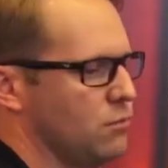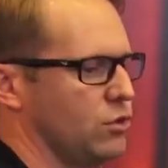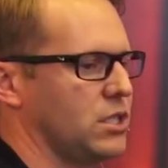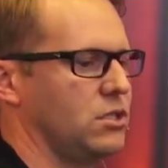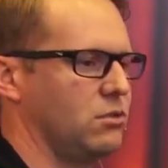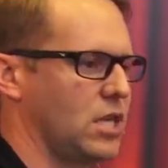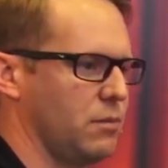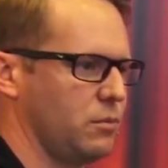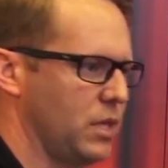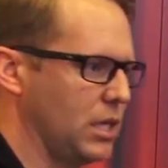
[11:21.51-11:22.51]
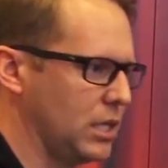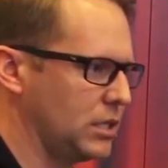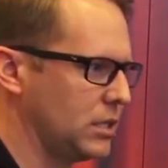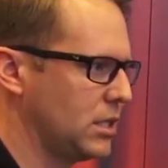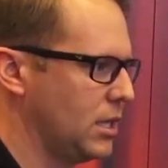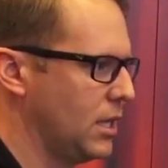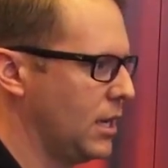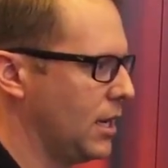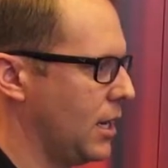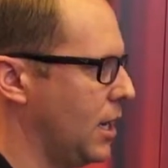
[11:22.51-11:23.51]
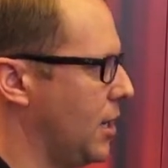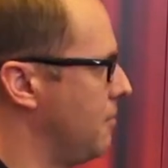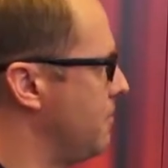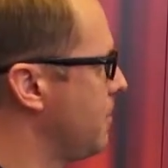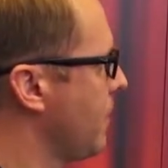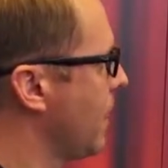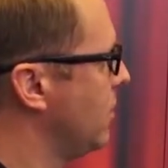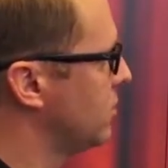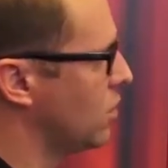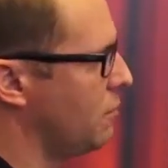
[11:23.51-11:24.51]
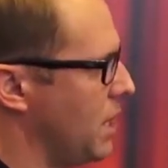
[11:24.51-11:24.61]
multi-queue capabilities. So